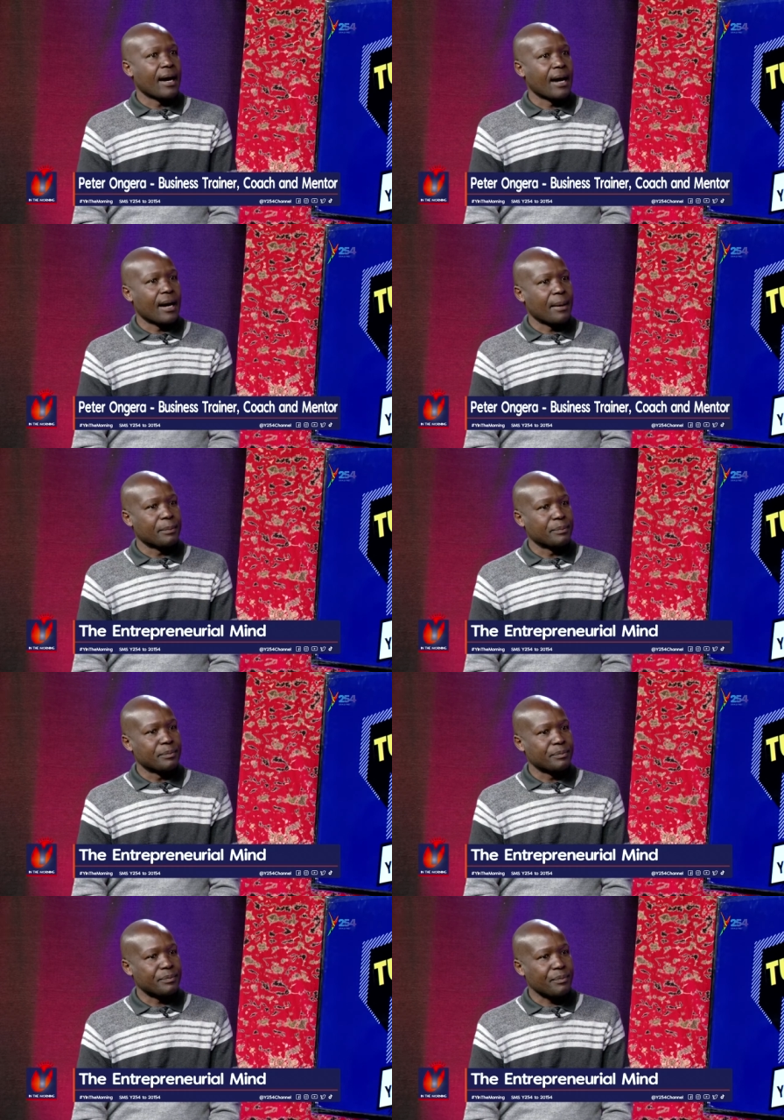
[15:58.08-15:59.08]

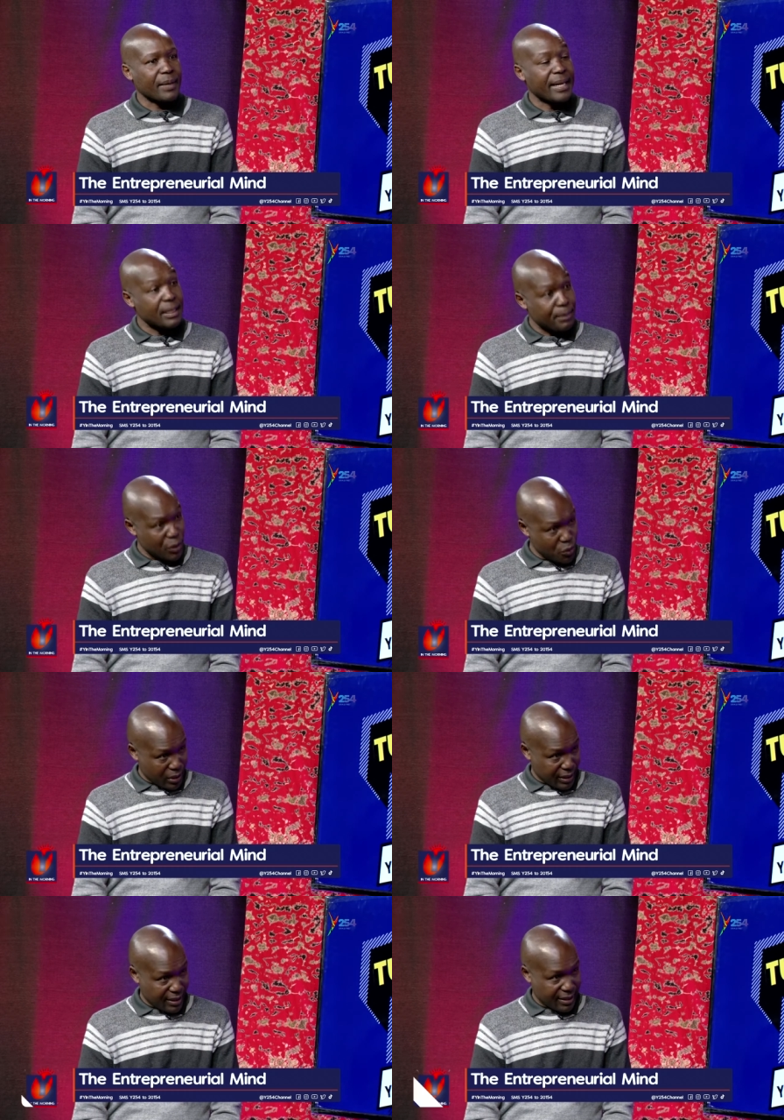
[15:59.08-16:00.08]
Um,
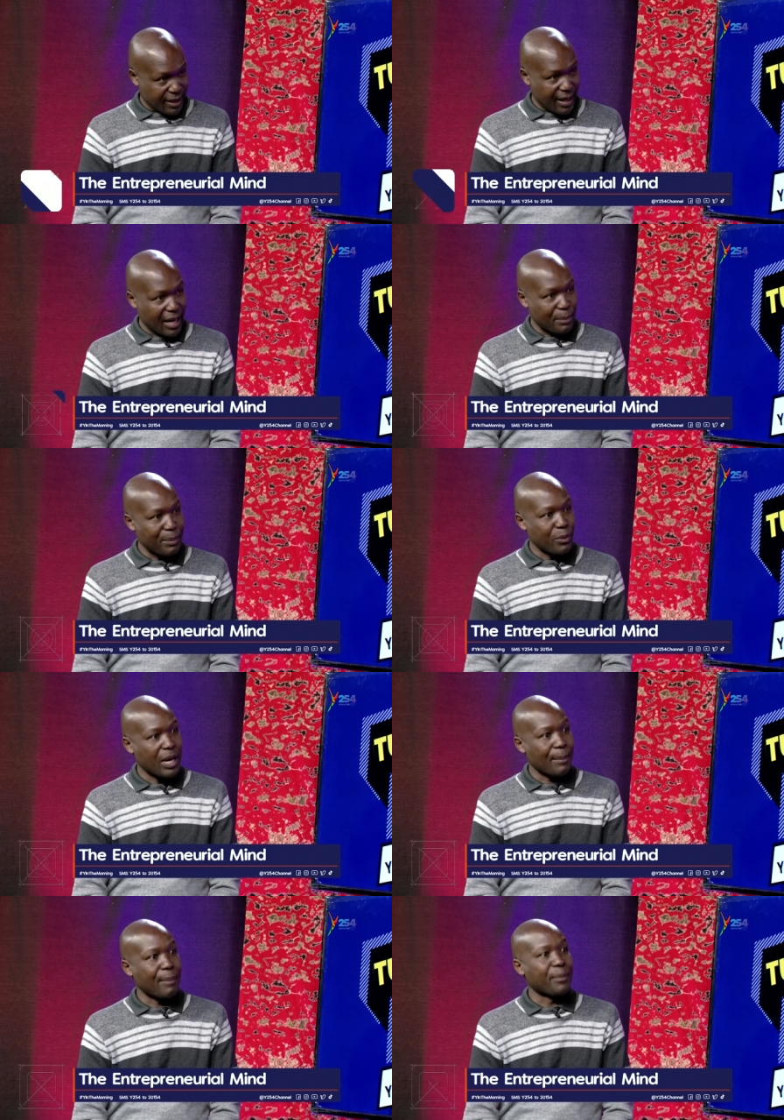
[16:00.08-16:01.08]
entrepreneurs are the people
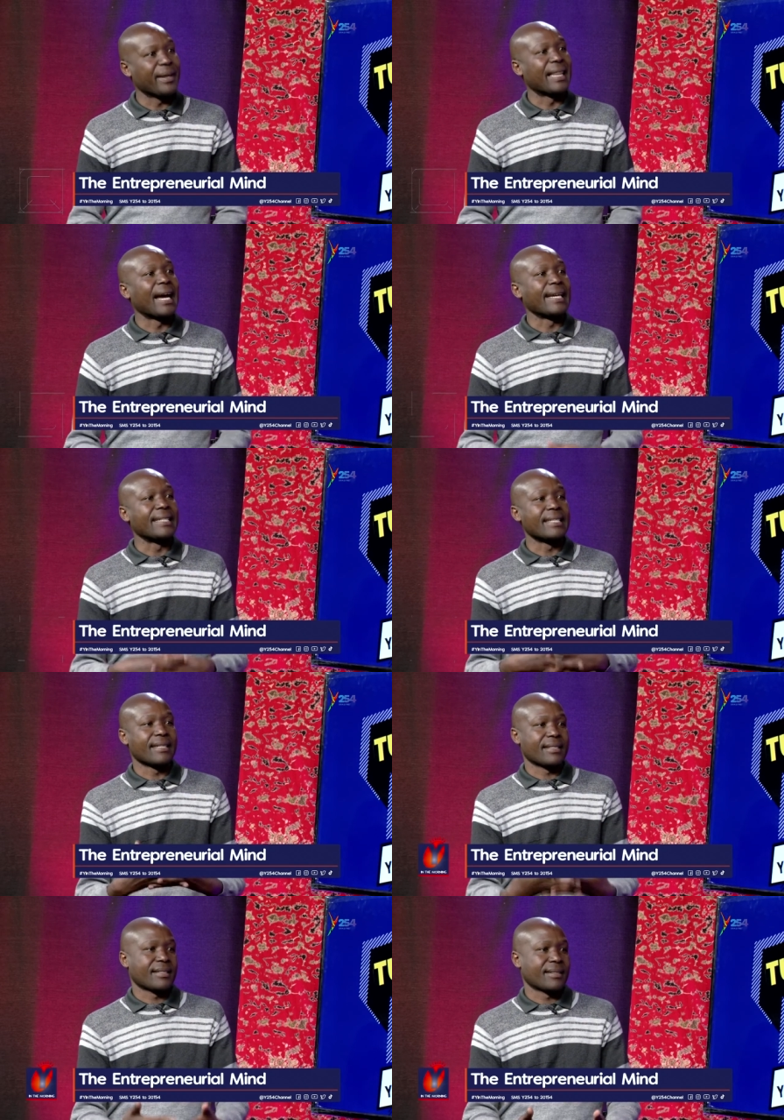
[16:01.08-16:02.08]
who come up with ideas,